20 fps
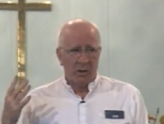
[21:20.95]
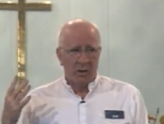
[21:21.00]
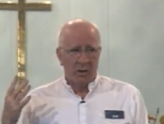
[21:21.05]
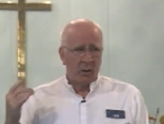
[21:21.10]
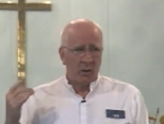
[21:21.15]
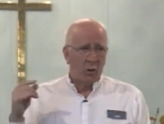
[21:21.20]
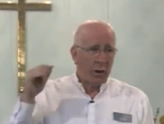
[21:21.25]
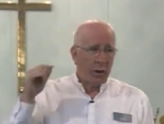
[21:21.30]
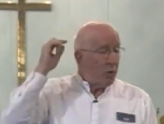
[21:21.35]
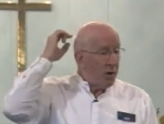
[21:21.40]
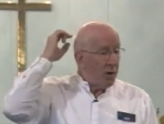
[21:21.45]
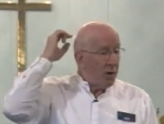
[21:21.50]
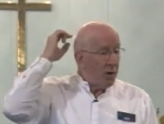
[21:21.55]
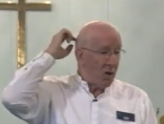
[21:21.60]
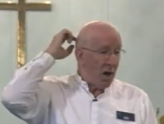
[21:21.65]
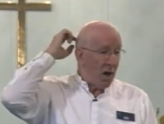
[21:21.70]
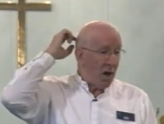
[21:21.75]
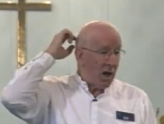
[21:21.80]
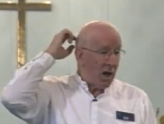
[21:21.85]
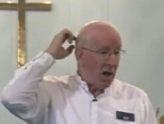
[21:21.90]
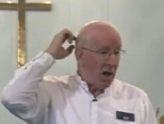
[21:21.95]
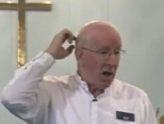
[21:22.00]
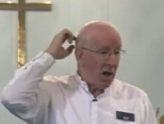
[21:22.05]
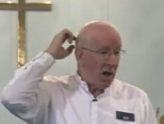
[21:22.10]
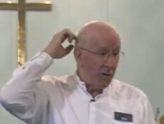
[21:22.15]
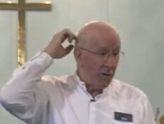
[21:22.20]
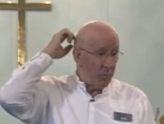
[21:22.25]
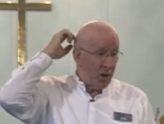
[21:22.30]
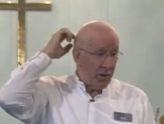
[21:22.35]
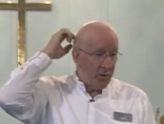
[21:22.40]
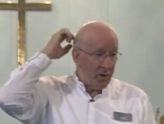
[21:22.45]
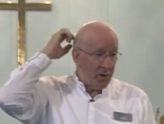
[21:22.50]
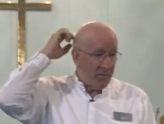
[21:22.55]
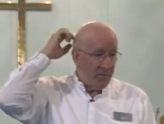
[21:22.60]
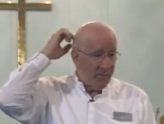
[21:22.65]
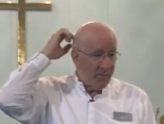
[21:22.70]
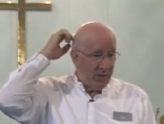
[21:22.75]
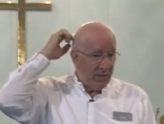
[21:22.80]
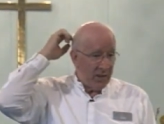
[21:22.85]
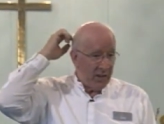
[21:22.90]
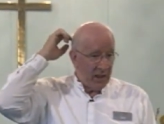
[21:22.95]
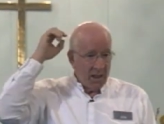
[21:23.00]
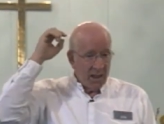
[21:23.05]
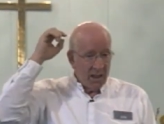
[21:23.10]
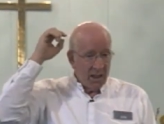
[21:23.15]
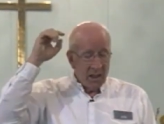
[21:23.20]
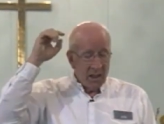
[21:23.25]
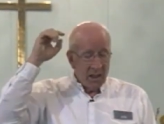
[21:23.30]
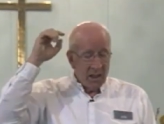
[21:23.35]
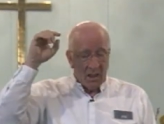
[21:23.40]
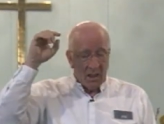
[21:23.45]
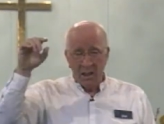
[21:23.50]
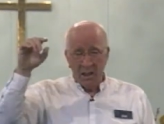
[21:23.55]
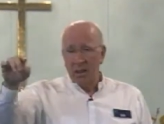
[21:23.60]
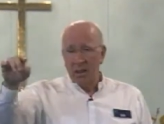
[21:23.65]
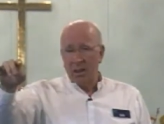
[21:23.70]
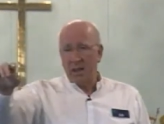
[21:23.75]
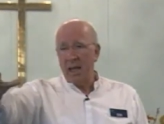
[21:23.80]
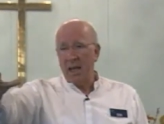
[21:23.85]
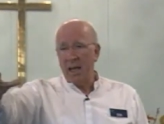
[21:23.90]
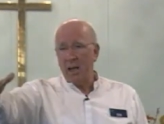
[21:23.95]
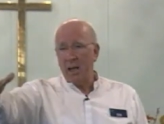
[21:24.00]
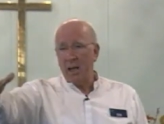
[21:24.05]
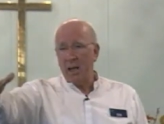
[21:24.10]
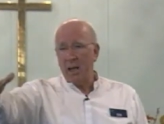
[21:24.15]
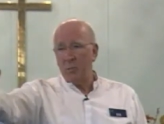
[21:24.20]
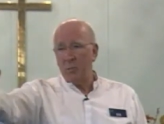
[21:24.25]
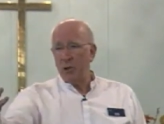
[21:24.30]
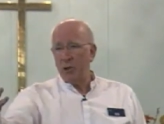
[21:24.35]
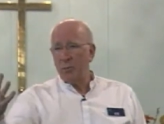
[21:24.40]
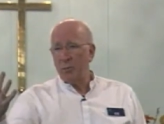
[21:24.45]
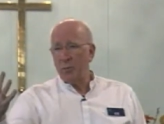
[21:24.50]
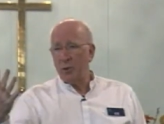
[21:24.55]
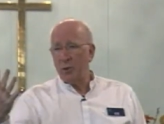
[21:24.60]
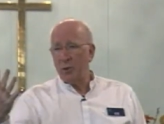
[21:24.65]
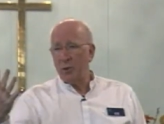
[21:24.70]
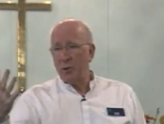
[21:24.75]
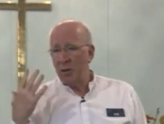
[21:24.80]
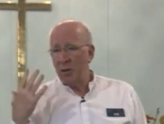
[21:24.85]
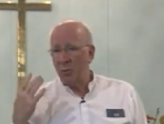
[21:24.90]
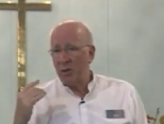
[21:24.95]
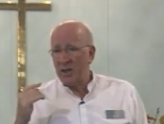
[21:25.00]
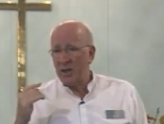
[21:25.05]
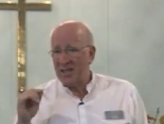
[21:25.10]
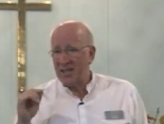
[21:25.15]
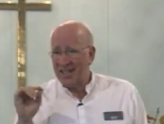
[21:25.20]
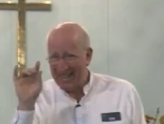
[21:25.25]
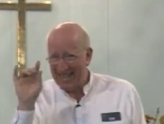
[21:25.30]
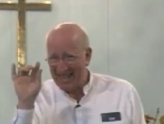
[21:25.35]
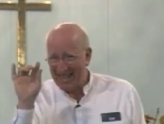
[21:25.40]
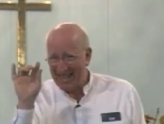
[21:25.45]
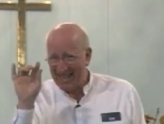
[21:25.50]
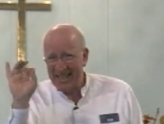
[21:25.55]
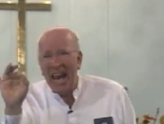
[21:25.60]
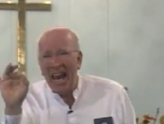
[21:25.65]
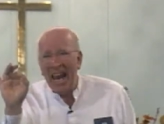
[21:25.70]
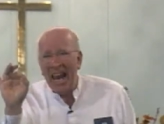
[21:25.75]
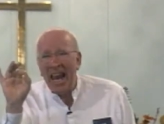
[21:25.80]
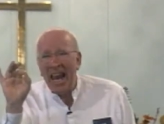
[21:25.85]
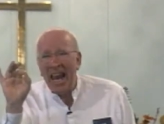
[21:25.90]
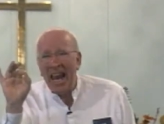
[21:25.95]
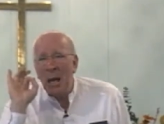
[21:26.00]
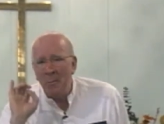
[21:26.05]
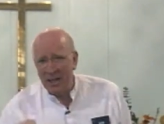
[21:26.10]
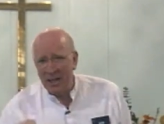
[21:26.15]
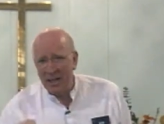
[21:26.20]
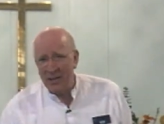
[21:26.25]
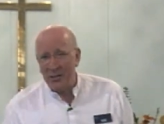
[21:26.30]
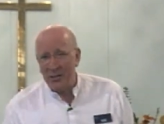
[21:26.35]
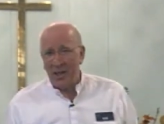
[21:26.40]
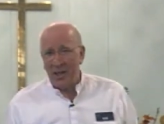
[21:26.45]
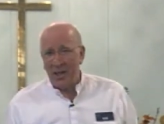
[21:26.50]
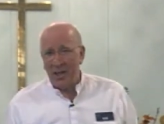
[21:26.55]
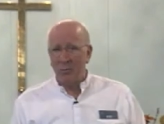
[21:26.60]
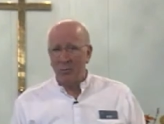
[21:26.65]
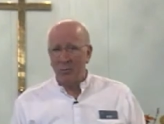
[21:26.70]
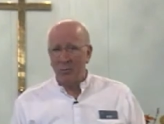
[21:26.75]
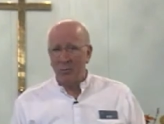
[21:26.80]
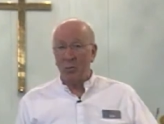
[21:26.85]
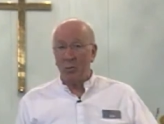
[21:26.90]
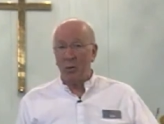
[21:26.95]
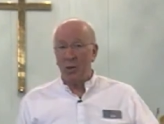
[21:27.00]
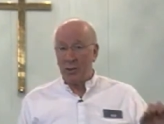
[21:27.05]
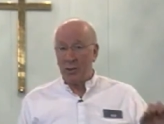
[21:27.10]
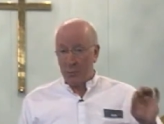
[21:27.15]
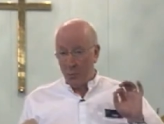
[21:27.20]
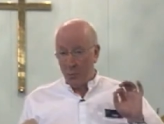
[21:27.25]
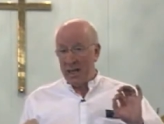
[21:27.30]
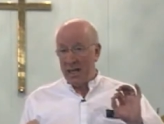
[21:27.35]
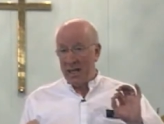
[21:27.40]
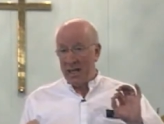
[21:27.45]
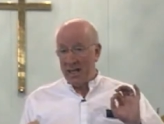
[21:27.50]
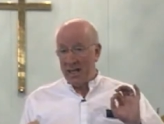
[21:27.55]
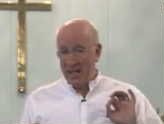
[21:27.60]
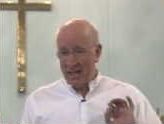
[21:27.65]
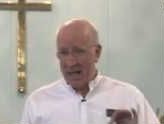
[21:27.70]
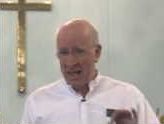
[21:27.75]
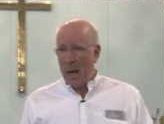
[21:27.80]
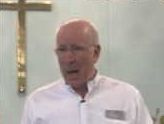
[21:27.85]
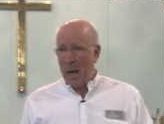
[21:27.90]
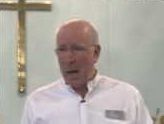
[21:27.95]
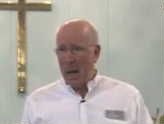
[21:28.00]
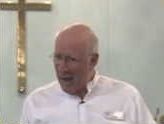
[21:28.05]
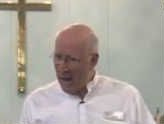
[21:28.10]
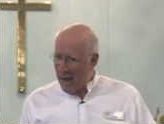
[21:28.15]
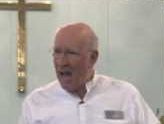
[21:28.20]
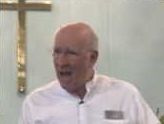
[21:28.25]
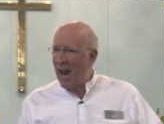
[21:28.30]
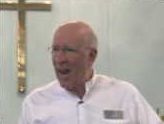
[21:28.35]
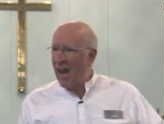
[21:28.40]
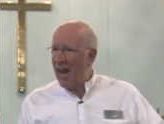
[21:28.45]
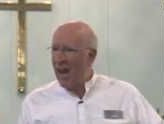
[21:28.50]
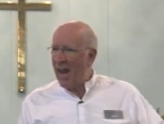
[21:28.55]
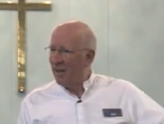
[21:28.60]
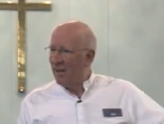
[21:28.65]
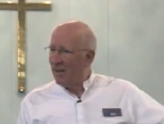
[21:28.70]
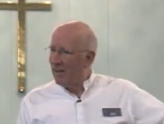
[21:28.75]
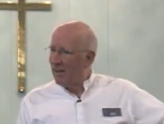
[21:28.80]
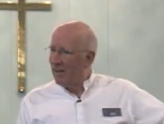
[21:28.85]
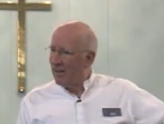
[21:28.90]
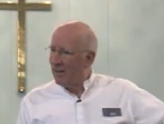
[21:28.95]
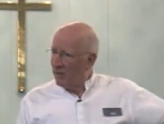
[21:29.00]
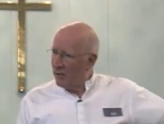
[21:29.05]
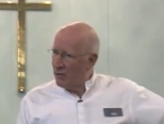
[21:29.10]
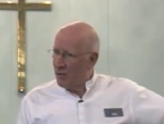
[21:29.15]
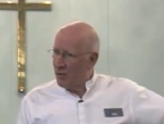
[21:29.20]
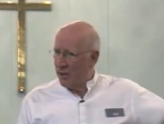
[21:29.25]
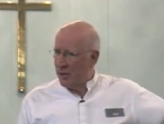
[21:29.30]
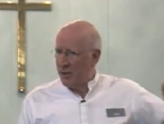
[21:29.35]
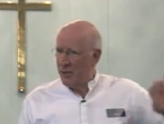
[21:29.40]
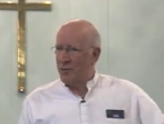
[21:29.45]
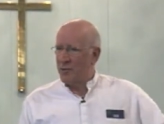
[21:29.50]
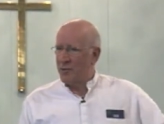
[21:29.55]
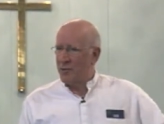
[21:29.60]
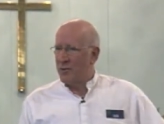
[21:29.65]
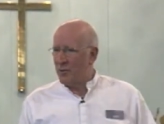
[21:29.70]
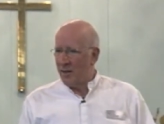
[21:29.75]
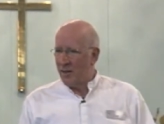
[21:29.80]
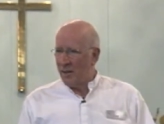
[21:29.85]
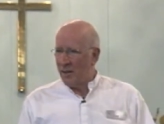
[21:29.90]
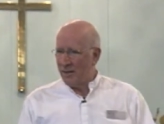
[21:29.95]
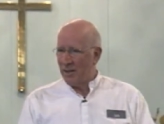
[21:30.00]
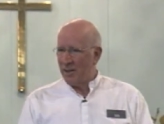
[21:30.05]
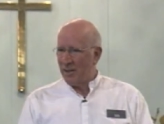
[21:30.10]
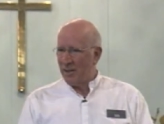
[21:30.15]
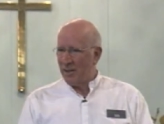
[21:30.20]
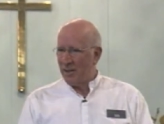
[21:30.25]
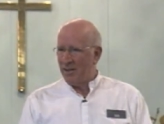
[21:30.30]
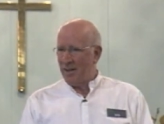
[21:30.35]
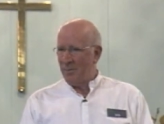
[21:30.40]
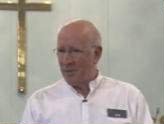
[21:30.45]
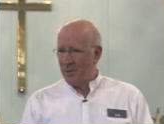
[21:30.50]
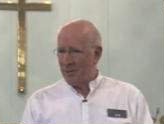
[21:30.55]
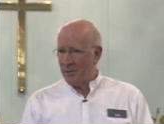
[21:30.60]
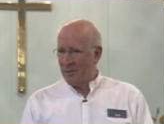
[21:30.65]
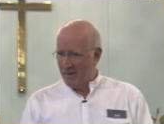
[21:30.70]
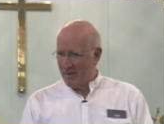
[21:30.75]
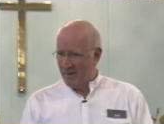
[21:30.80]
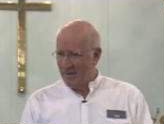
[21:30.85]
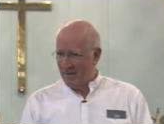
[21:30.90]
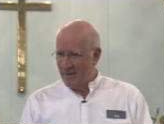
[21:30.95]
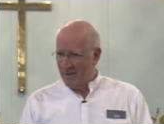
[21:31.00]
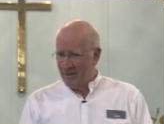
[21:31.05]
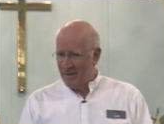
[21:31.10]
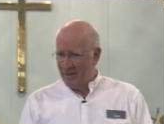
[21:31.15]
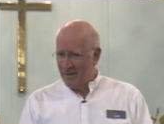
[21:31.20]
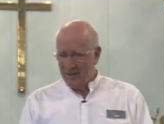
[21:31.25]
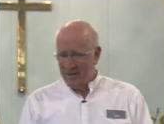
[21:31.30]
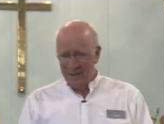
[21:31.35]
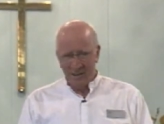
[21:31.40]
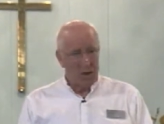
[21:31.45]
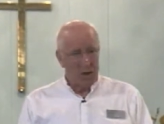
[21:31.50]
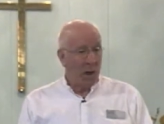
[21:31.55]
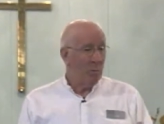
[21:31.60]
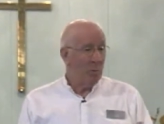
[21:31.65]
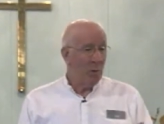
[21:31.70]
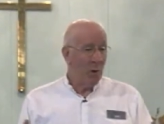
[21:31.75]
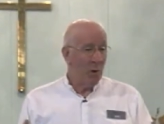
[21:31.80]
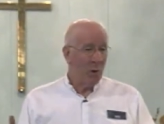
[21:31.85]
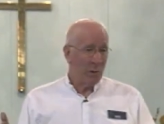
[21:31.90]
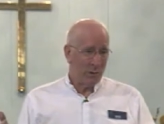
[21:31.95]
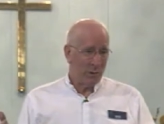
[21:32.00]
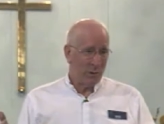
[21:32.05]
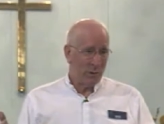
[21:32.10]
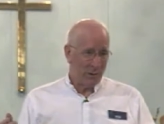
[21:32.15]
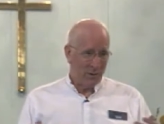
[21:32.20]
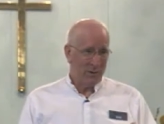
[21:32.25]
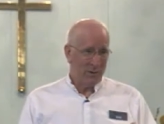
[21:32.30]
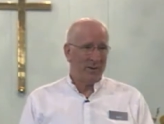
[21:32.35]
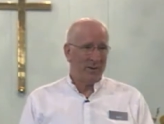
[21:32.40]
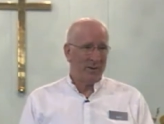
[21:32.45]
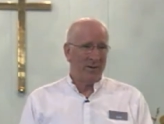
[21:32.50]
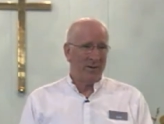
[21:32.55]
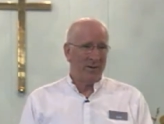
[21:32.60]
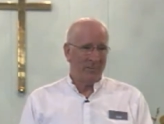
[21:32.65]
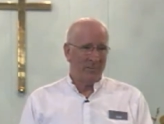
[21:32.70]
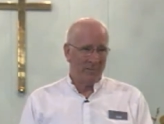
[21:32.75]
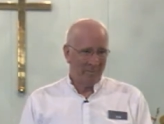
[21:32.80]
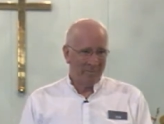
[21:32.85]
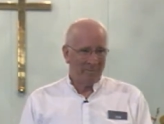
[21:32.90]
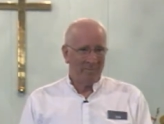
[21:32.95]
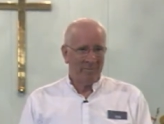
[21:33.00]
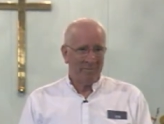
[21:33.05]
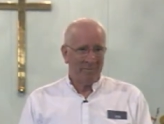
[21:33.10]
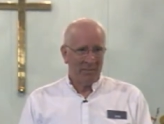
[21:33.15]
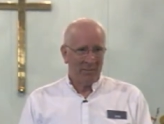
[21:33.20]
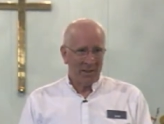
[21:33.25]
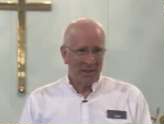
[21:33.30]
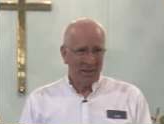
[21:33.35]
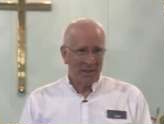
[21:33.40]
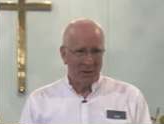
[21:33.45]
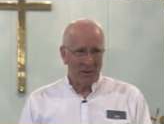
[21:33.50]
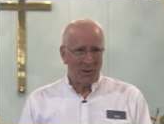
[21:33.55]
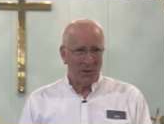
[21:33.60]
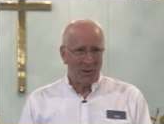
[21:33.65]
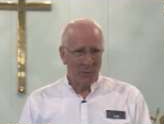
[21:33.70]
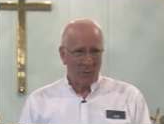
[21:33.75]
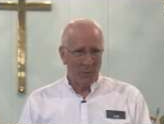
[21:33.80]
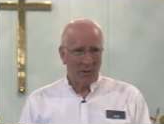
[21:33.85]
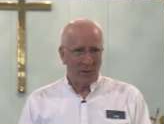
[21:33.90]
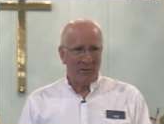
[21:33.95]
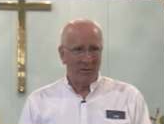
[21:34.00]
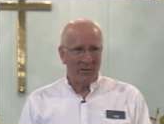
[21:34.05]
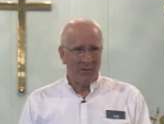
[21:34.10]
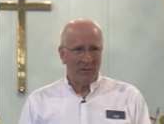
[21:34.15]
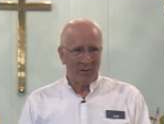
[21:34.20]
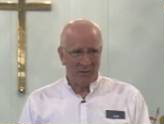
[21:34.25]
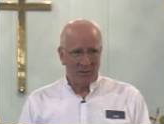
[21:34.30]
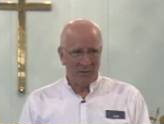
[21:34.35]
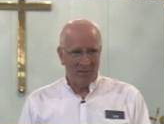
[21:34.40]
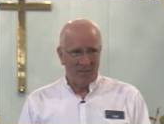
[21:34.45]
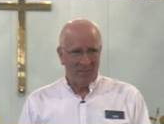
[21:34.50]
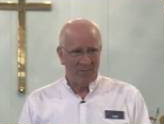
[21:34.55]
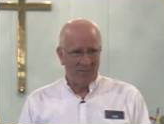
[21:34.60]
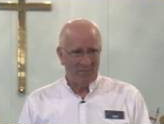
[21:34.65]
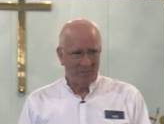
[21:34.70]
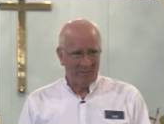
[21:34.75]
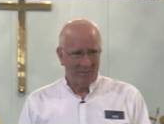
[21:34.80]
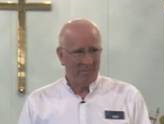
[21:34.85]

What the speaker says: And according to our scientific brethren, that which you breathe in was the same as that which was breathed in by Jesus and the disciples, by Moses and the children of Israel.